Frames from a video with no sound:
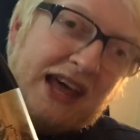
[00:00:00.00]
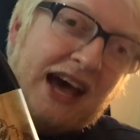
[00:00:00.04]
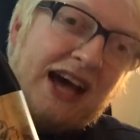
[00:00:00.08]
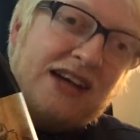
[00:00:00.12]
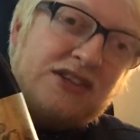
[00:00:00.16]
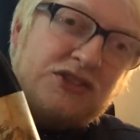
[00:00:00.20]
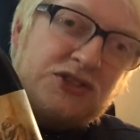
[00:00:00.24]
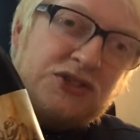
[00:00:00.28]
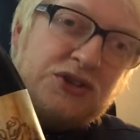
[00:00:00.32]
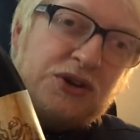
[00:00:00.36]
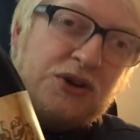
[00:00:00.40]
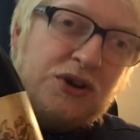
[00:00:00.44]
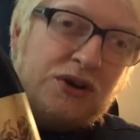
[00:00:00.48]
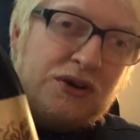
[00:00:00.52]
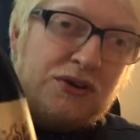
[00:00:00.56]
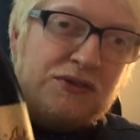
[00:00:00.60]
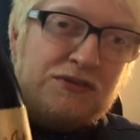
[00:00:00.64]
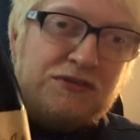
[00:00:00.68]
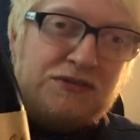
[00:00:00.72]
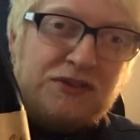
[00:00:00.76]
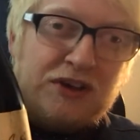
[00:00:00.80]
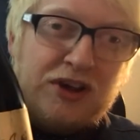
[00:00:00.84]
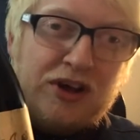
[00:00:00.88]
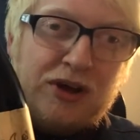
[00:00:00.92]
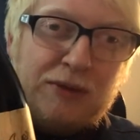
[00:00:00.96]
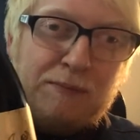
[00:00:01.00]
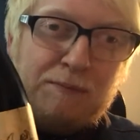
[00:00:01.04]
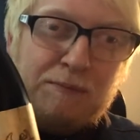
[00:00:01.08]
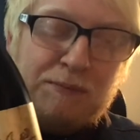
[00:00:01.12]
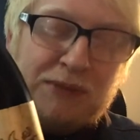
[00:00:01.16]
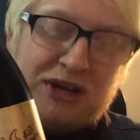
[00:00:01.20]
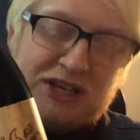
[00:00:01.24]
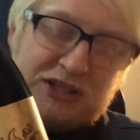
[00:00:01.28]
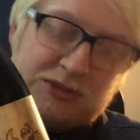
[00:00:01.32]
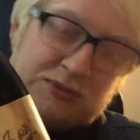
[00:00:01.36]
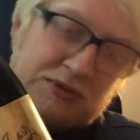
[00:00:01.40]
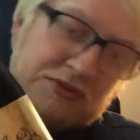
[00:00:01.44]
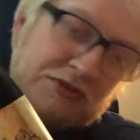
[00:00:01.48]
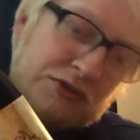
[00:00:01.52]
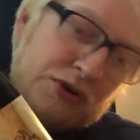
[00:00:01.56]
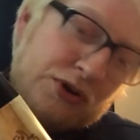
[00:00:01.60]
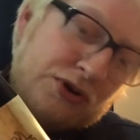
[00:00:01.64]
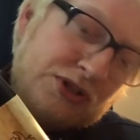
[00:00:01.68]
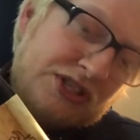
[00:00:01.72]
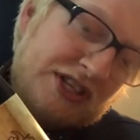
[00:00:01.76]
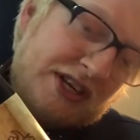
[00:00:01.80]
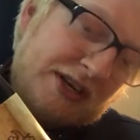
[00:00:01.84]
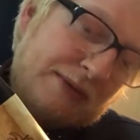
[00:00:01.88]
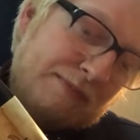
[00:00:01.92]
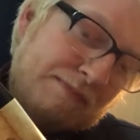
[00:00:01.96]
that sort of um, best
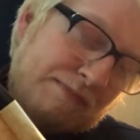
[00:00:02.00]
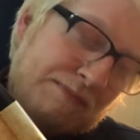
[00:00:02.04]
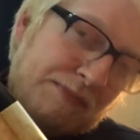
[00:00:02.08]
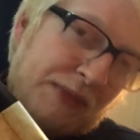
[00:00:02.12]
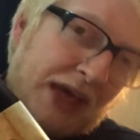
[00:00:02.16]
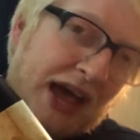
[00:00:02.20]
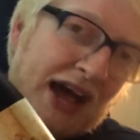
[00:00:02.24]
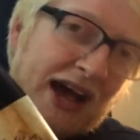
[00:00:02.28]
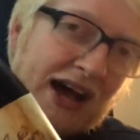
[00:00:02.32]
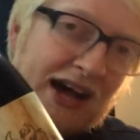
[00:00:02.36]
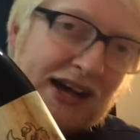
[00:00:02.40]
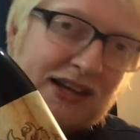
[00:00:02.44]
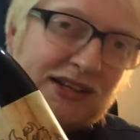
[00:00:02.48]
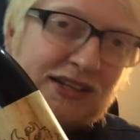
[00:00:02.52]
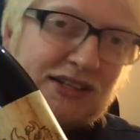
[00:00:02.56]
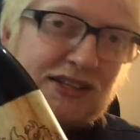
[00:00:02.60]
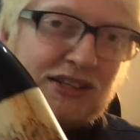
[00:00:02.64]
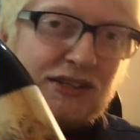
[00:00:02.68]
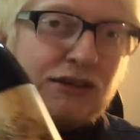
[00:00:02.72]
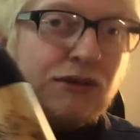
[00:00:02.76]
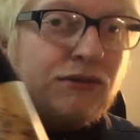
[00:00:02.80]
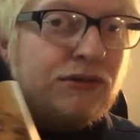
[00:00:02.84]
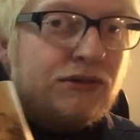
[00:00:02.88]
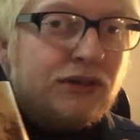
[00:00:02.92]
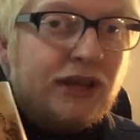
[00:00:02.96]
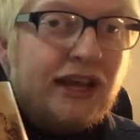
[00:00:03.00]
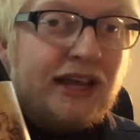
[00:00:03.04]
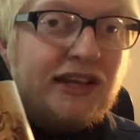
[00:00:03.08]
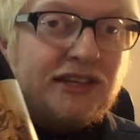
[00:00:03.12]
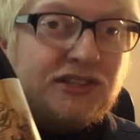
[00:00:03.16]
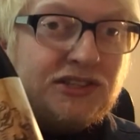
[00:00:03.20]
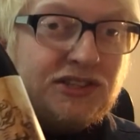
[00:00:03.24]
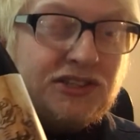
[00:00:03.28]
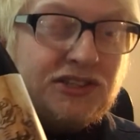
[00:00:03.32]
before date and its